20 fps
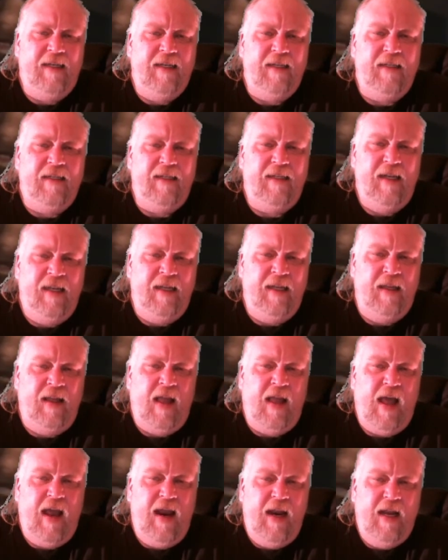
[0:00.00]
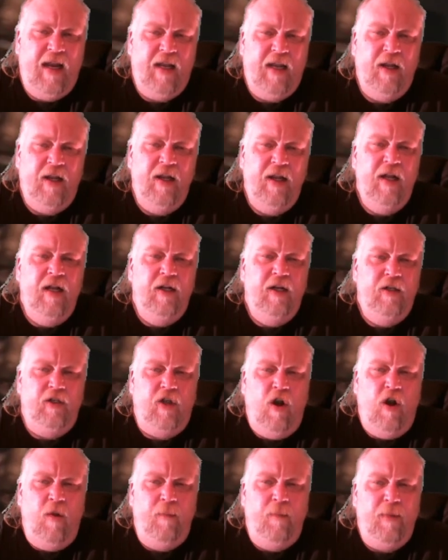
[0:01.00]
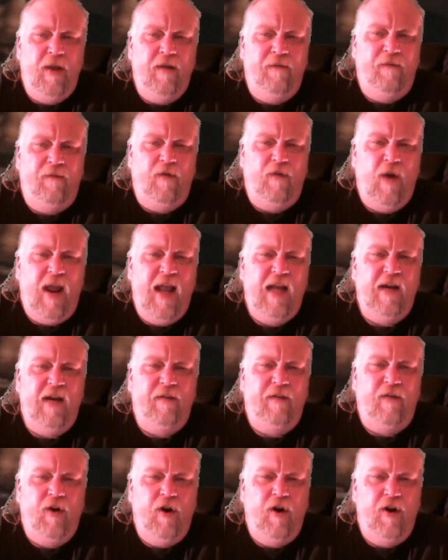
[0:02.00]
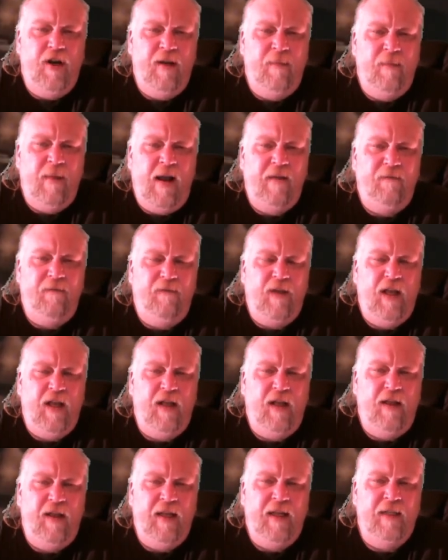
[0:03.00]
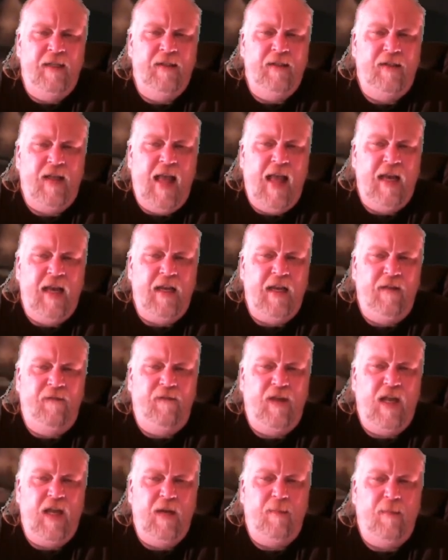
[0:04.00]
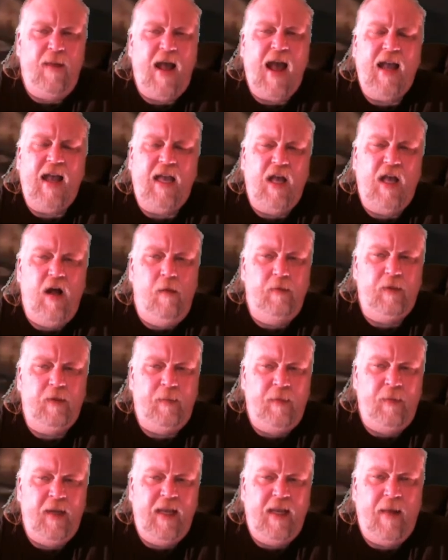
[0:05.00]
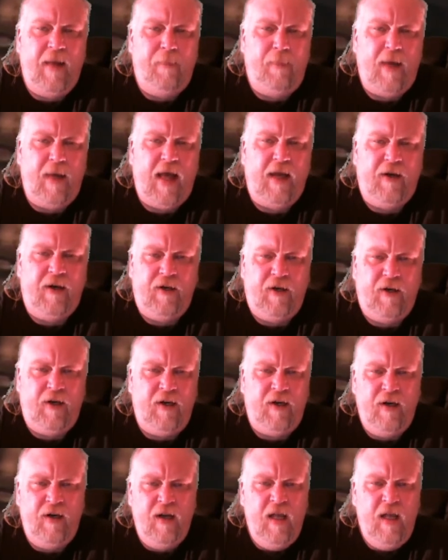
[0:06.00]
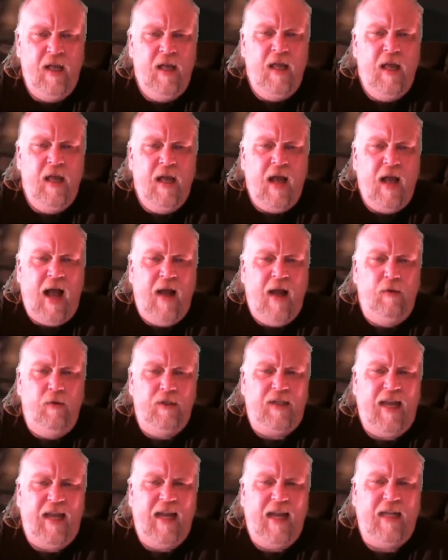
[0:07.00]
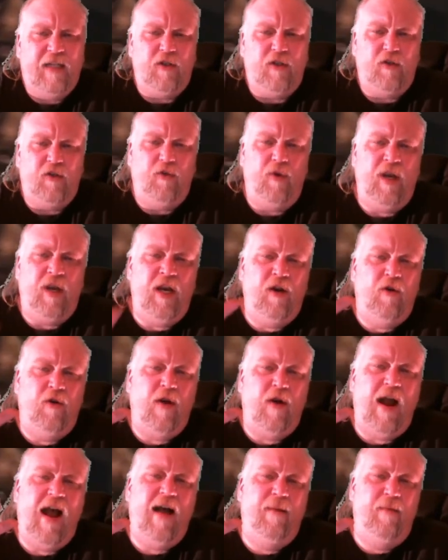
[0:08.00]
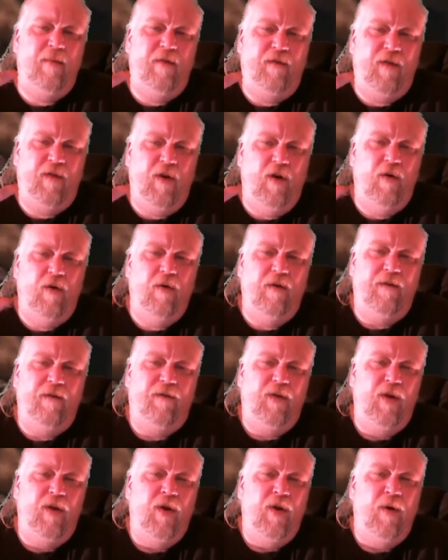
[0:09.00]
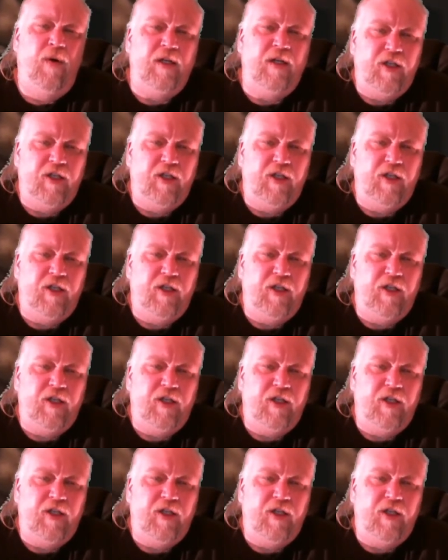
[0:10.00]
and didn't like. Don't be afraid of hurting my feelings. Any feedback helps me get better. I will take a screen grab of your review and